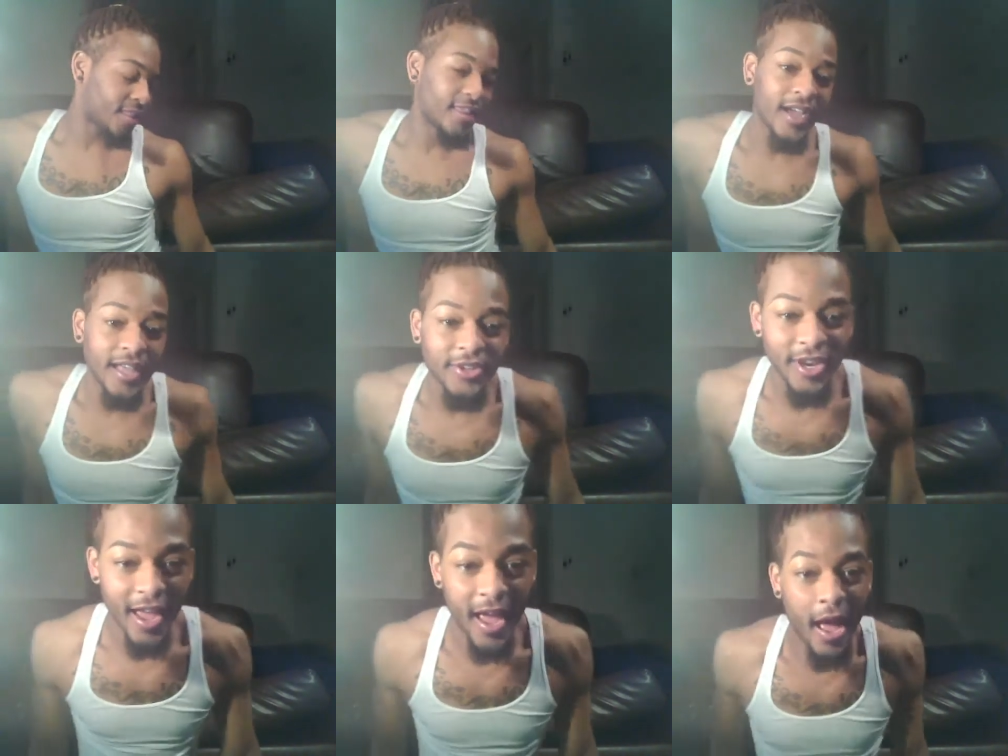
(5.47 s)
the other
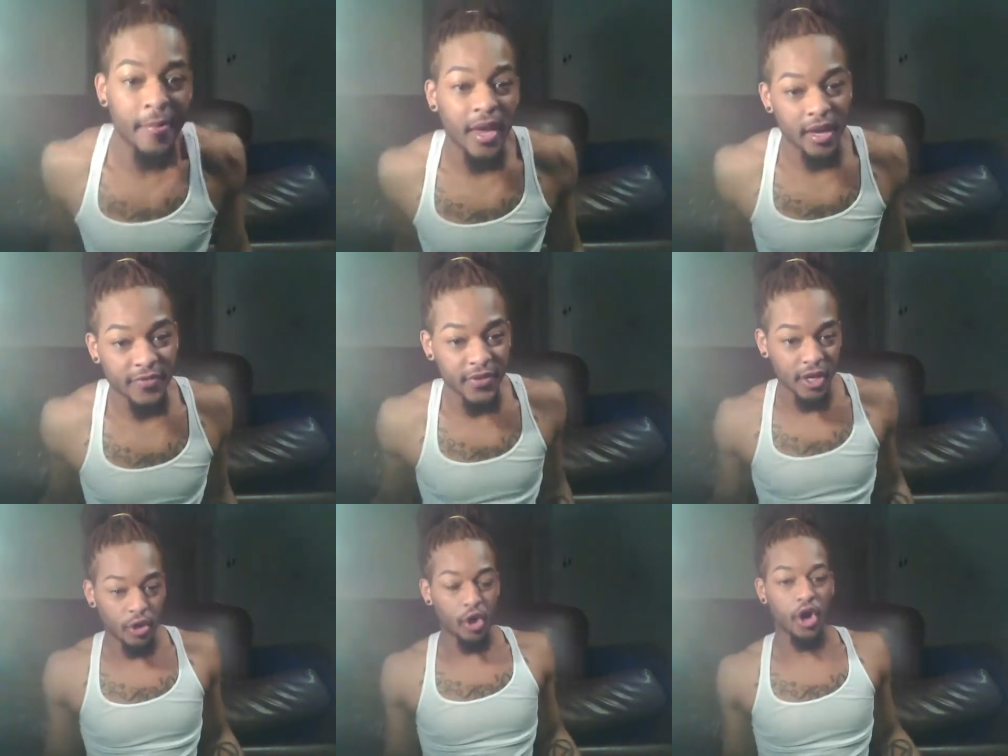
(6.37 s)
day I made a
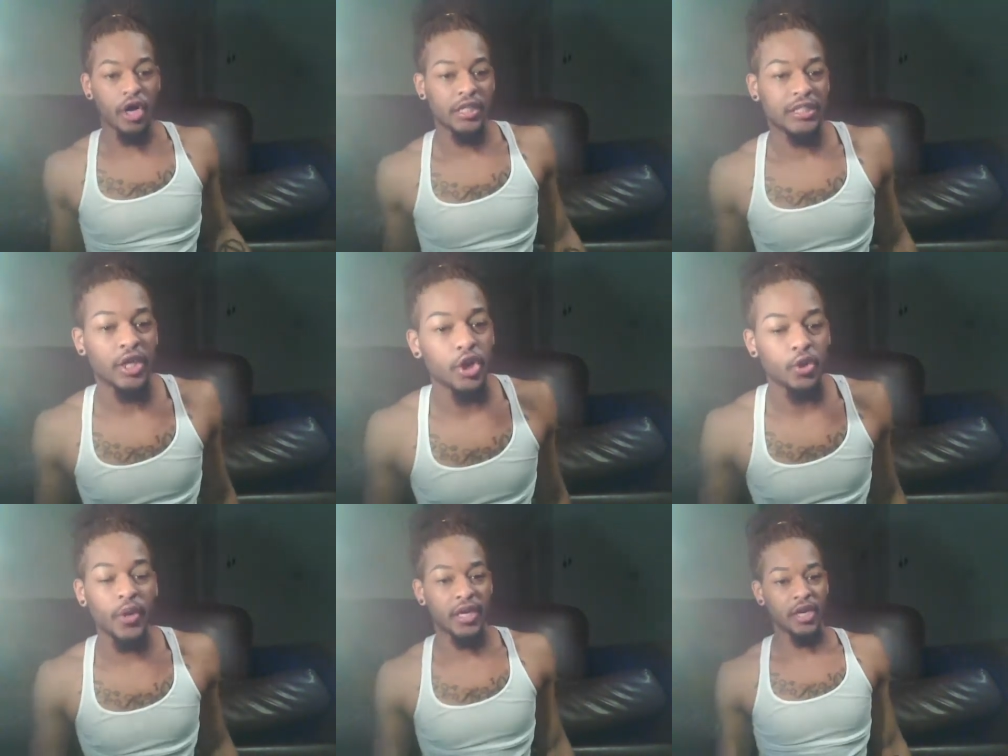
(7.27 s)
video called
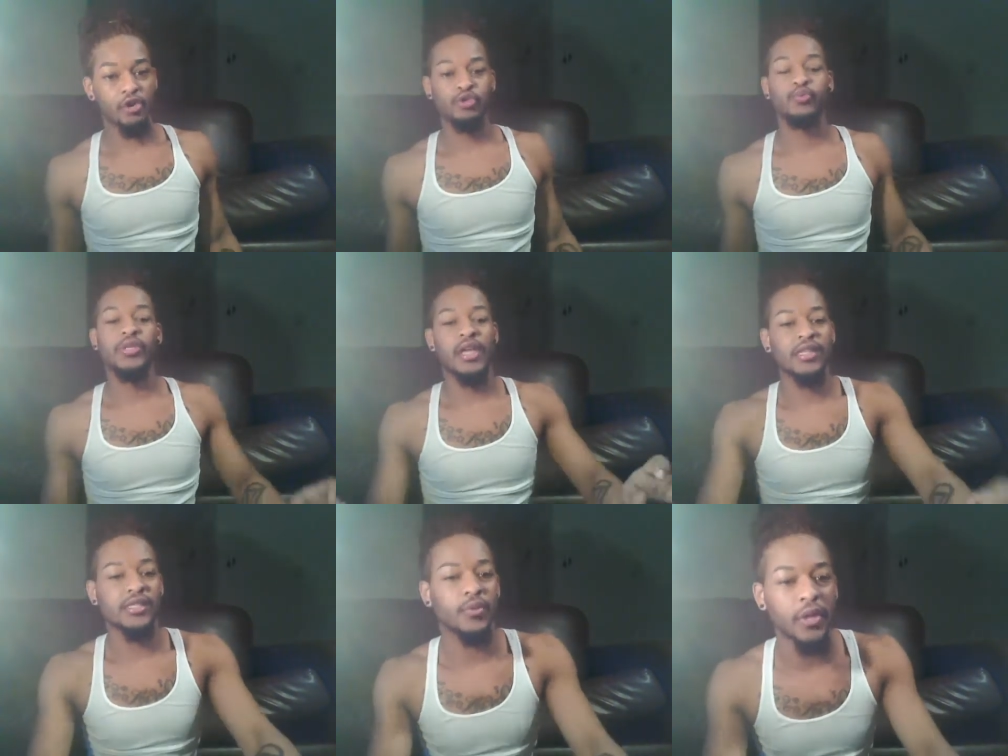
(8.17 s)
Quick Notes when
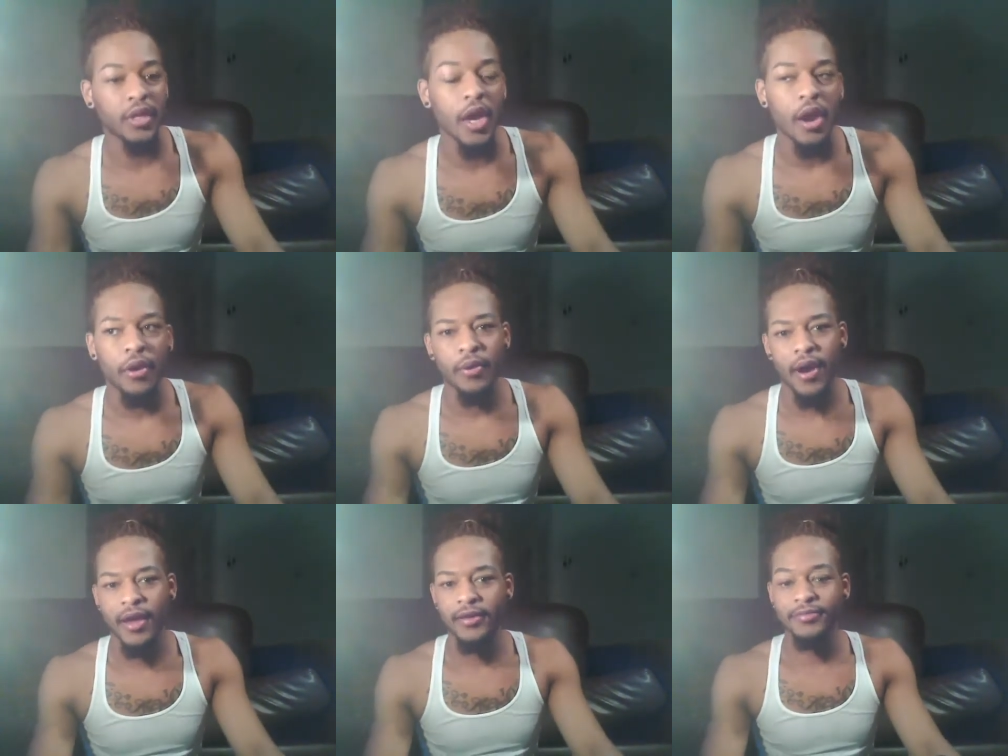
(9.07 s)
Dating Someone,
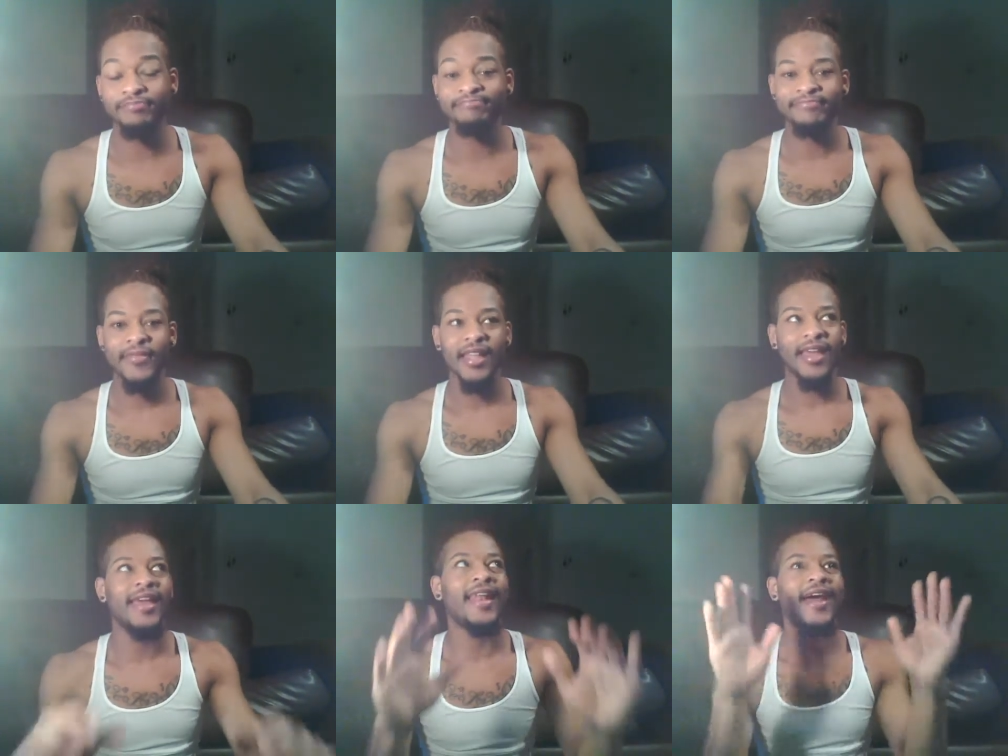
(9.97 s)
right?
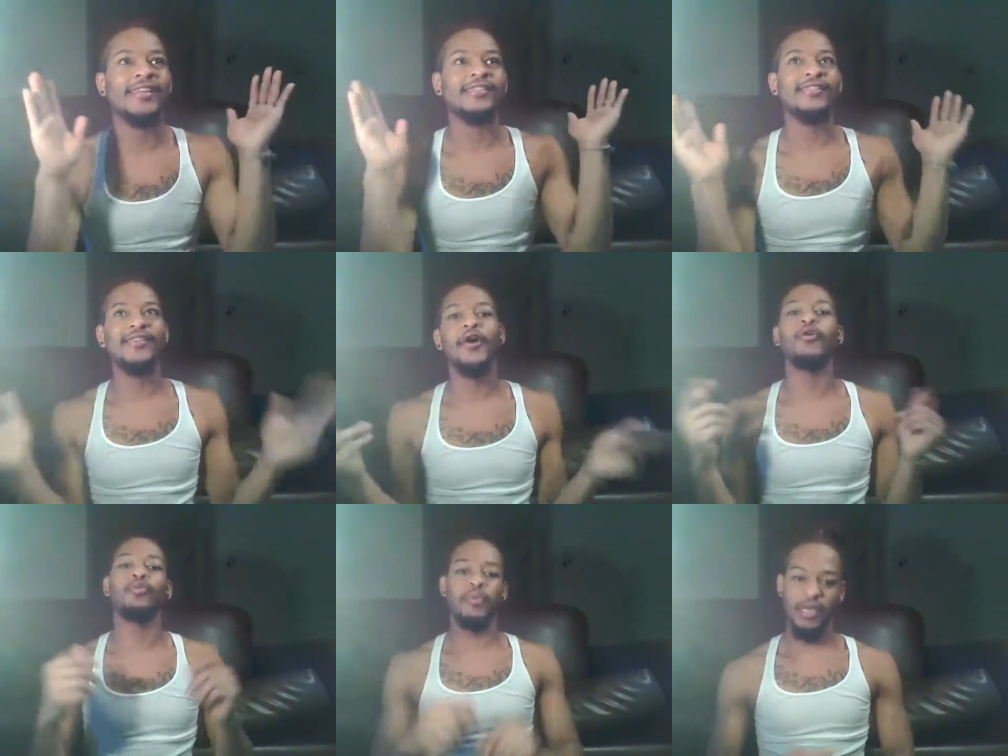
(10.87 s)
And I
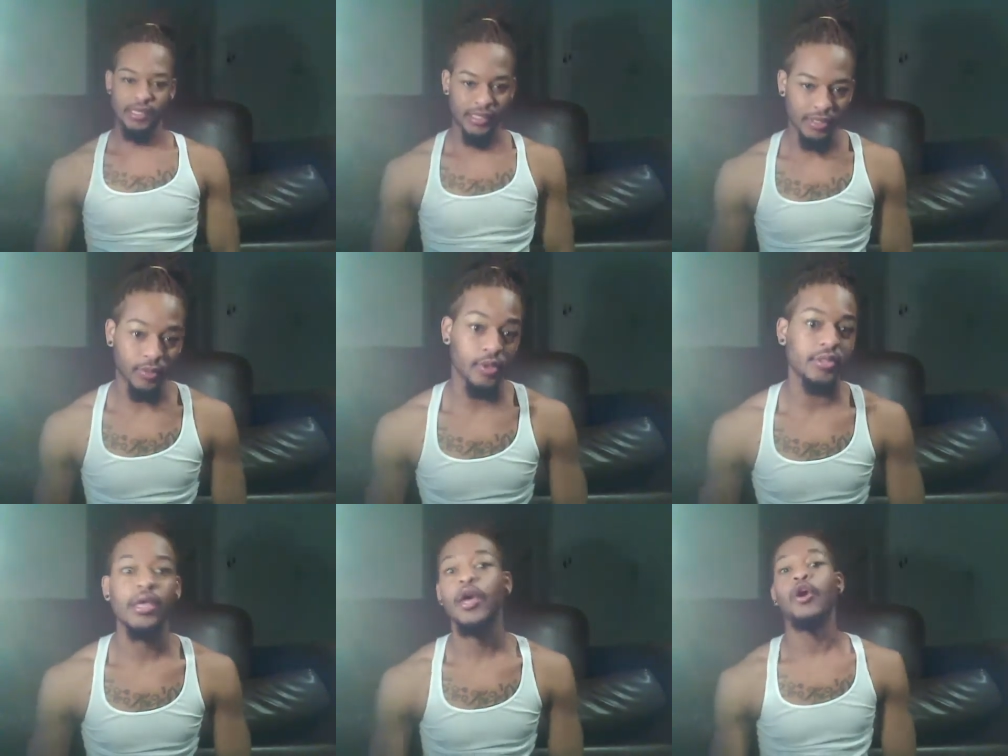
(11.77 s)
don't make
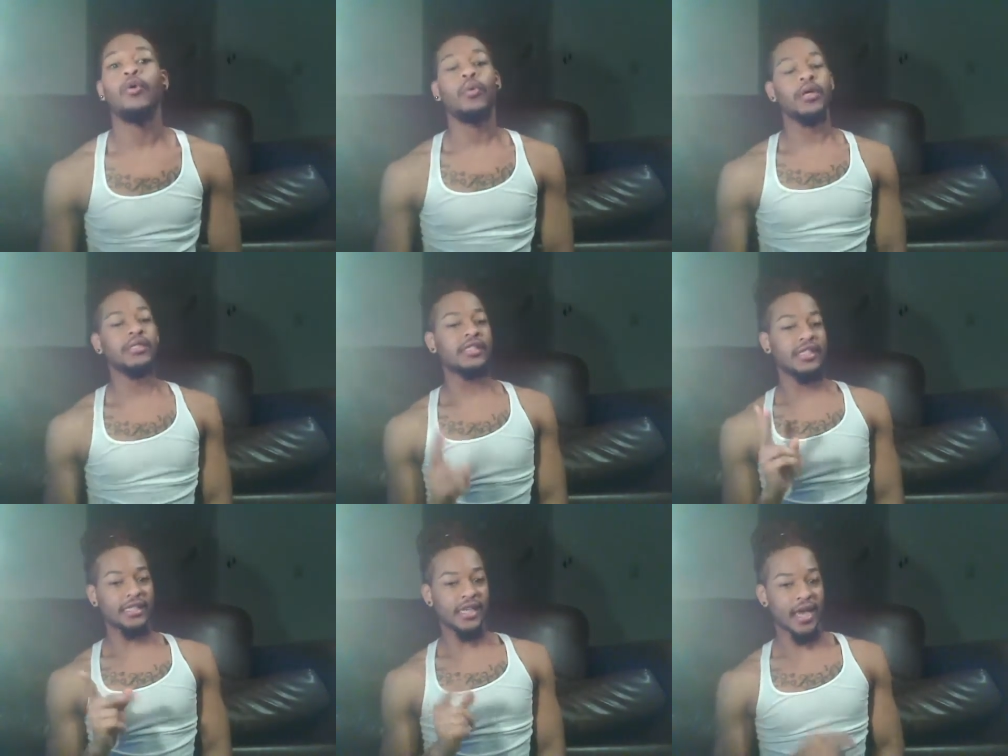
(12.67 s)
sequels. Well,
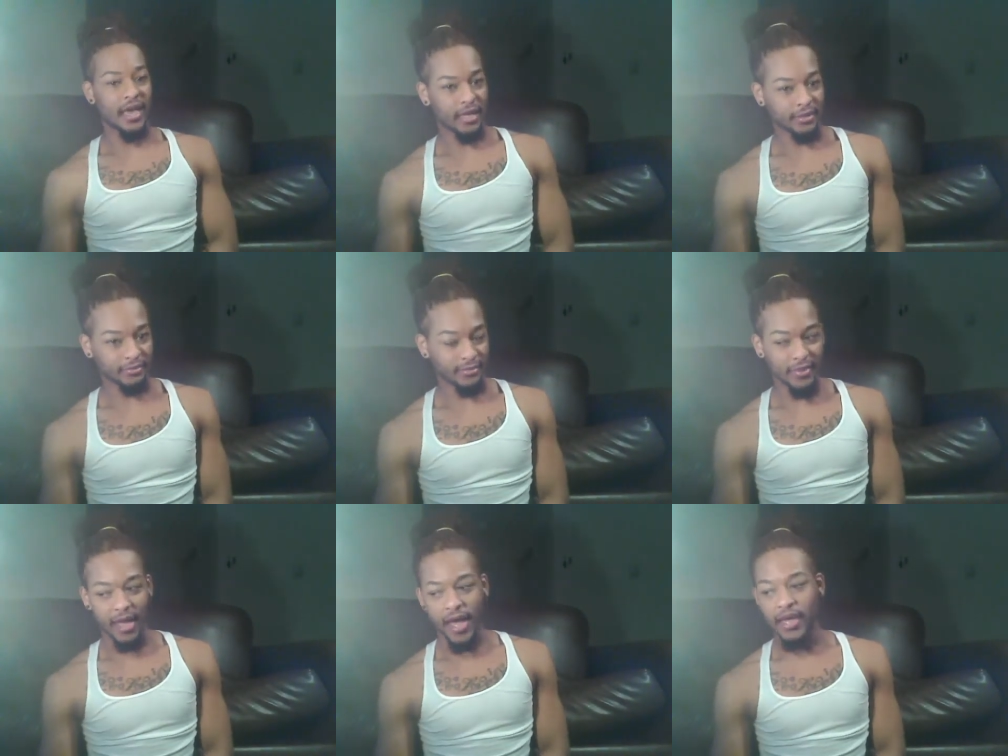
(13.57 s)
today
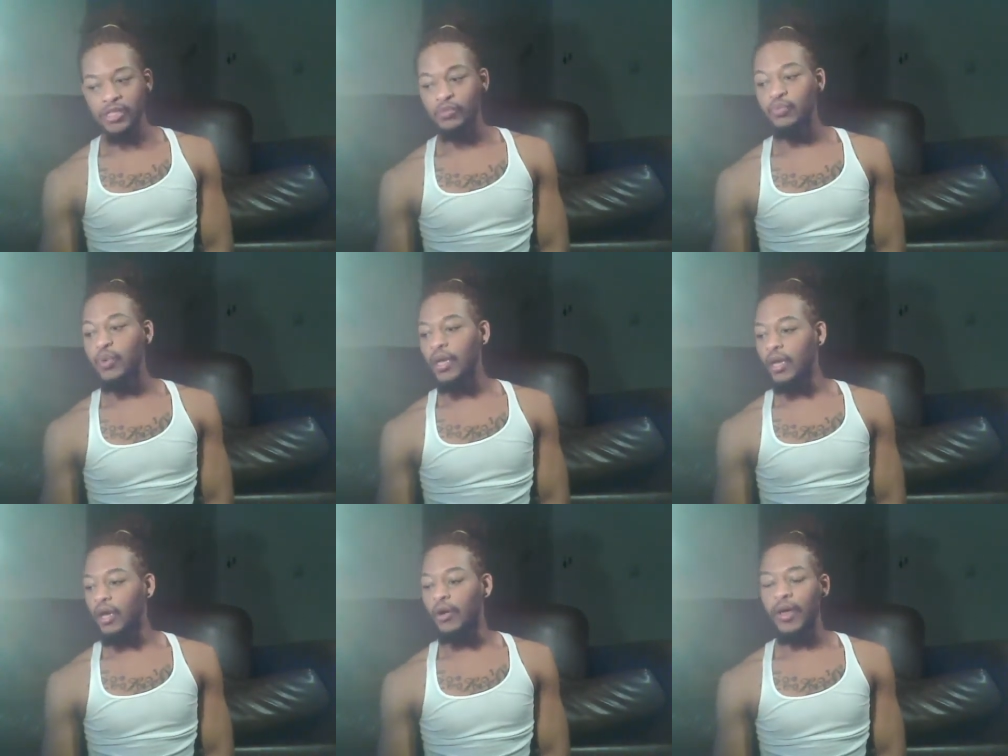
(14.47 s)
I
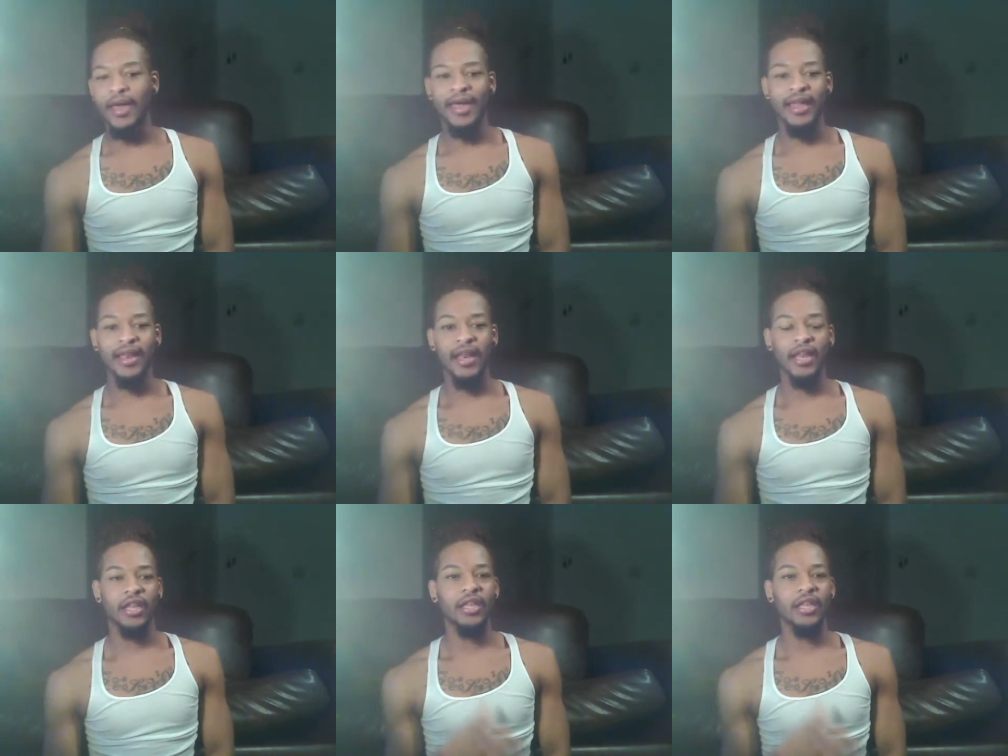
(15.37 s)
will. And